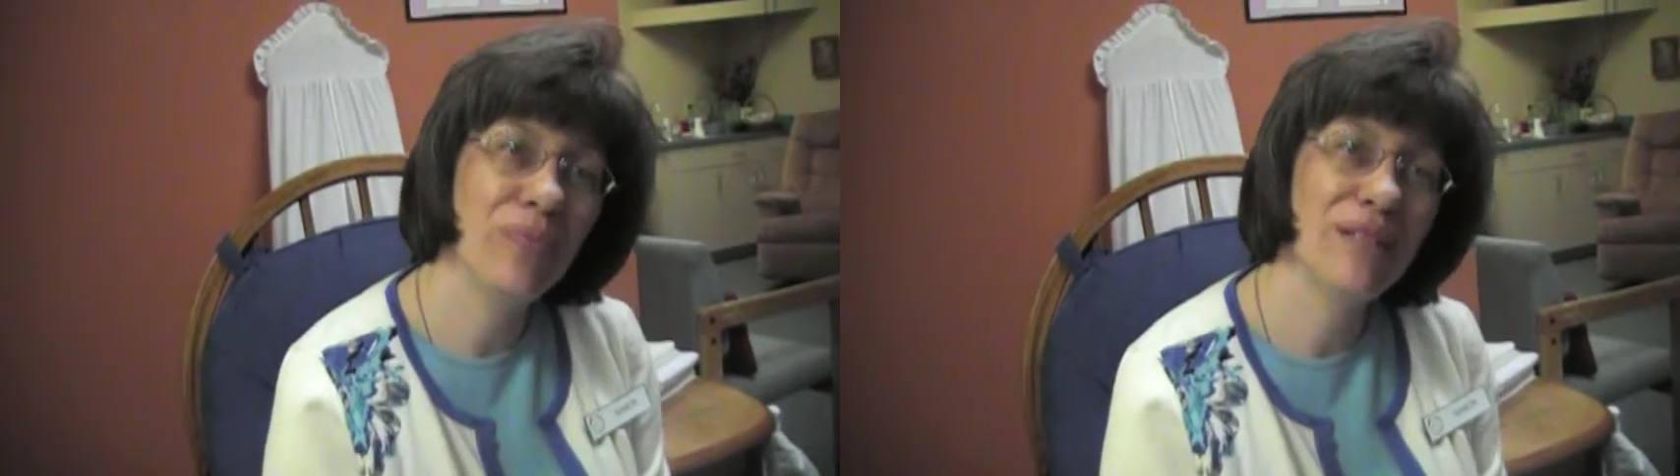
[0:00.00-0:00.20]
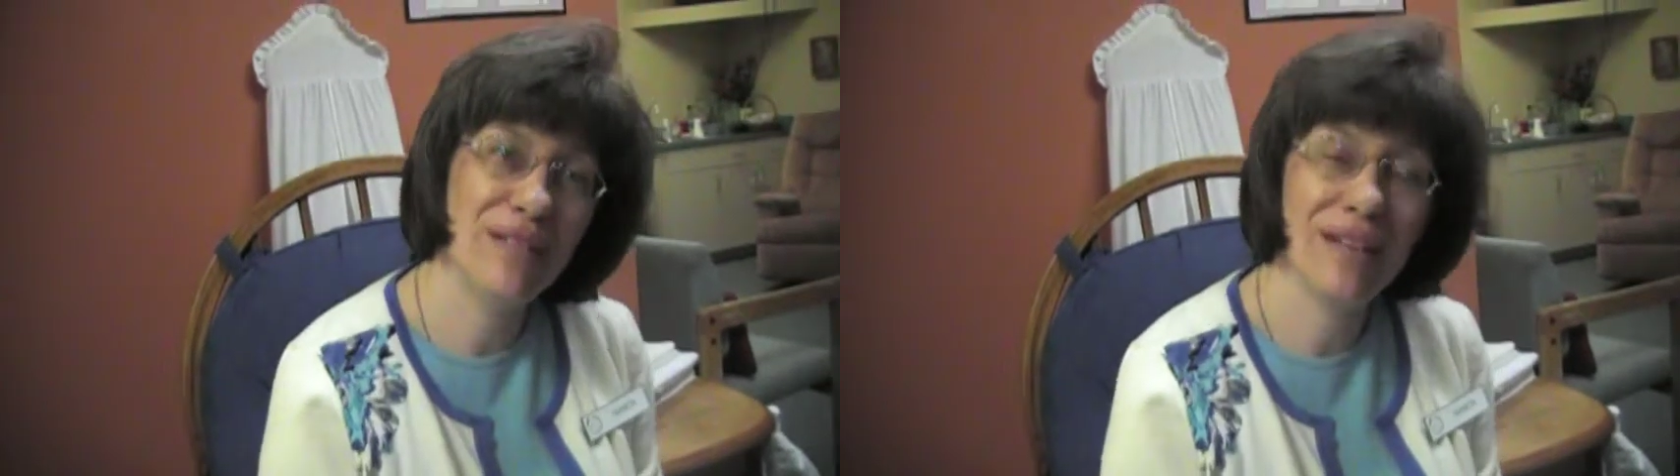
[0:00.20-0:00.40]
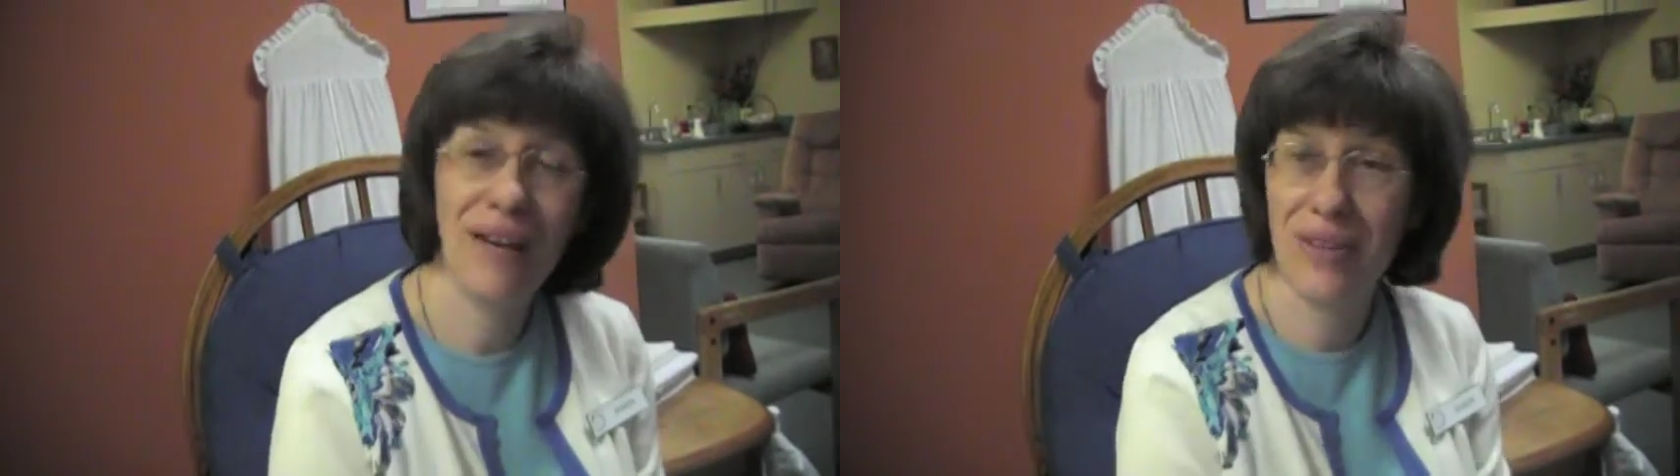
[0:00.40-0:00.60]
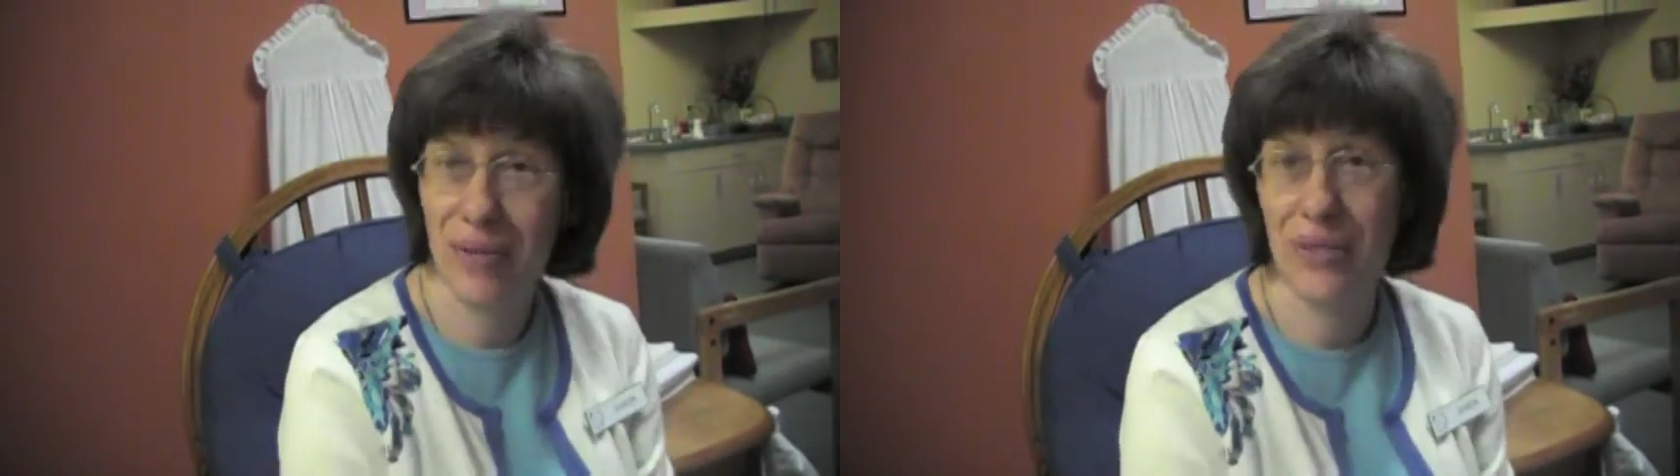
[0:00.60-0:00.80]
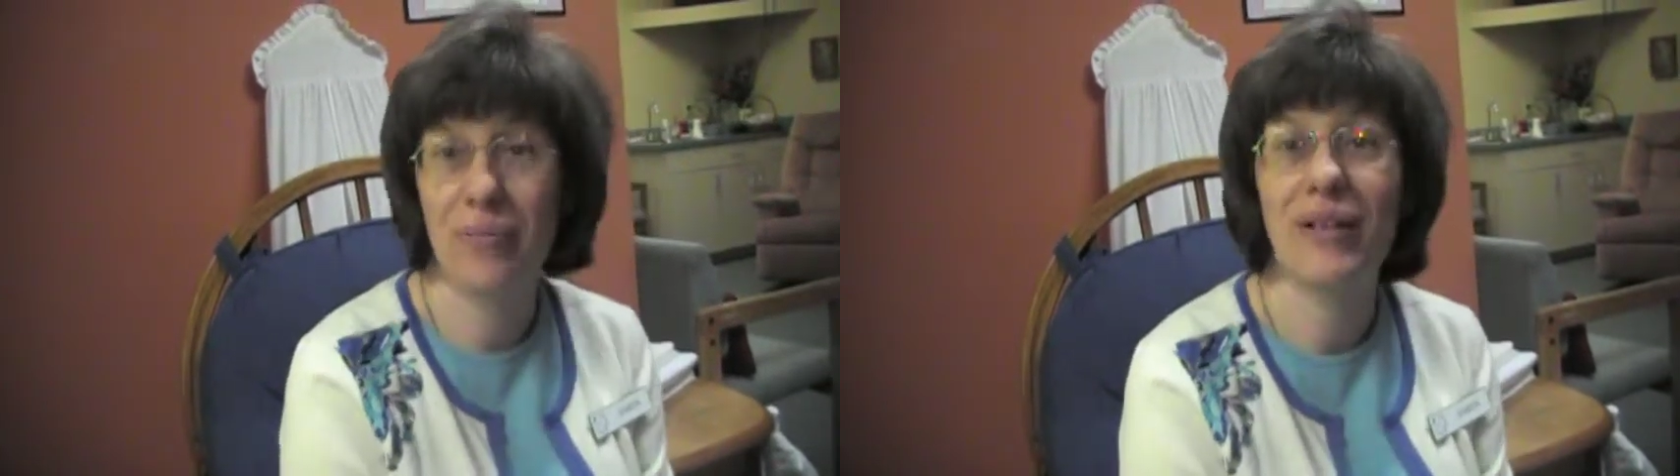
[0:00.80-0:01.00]
we still have that
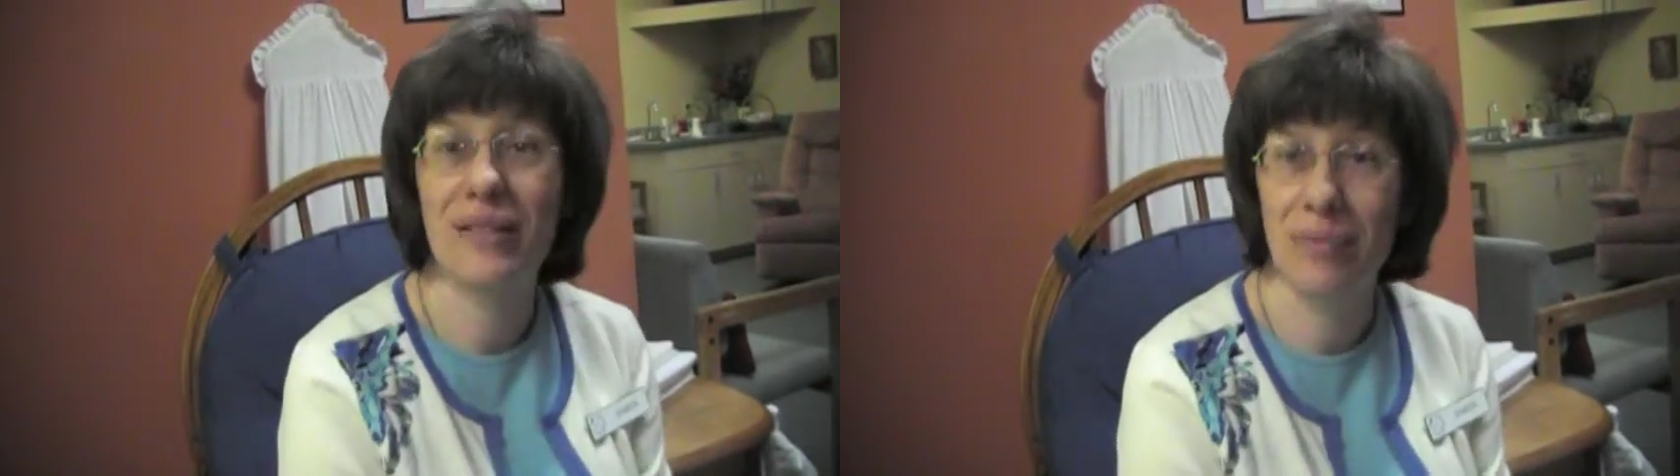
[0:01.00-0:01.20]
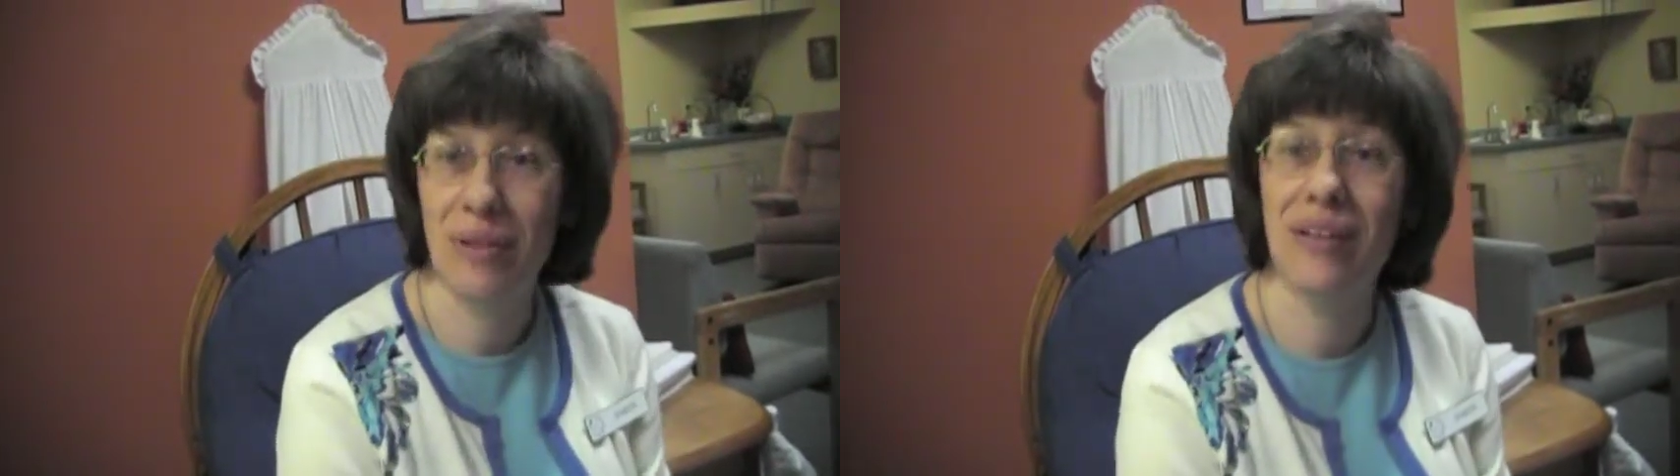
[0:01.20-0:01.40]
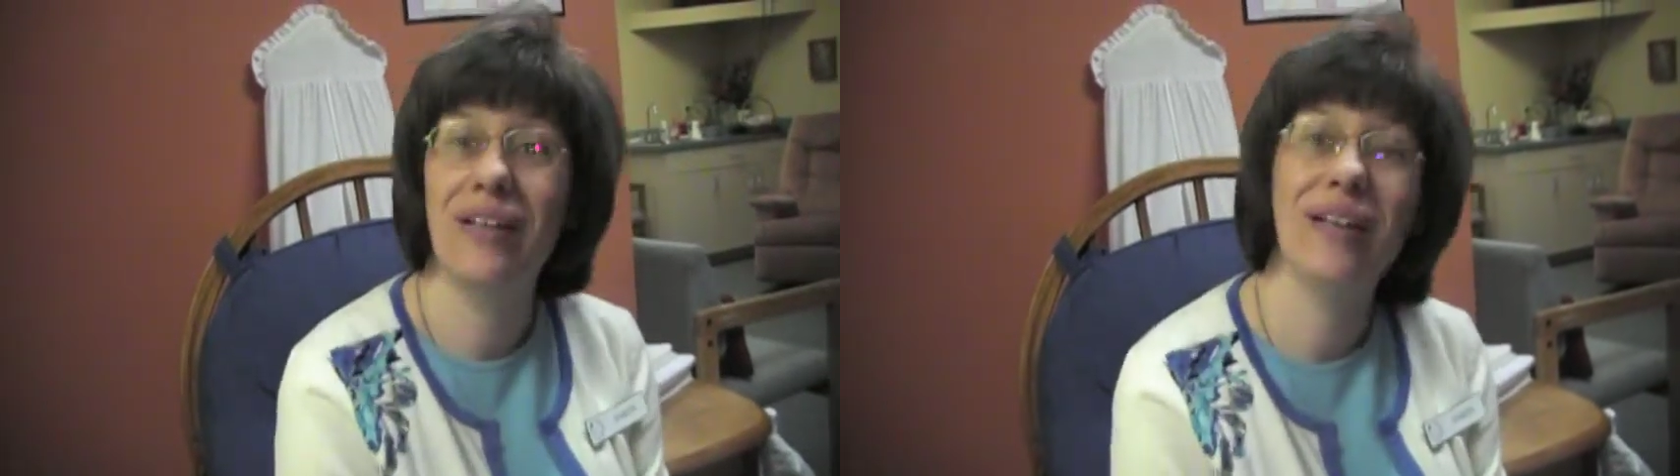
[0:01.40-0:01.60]
responsibility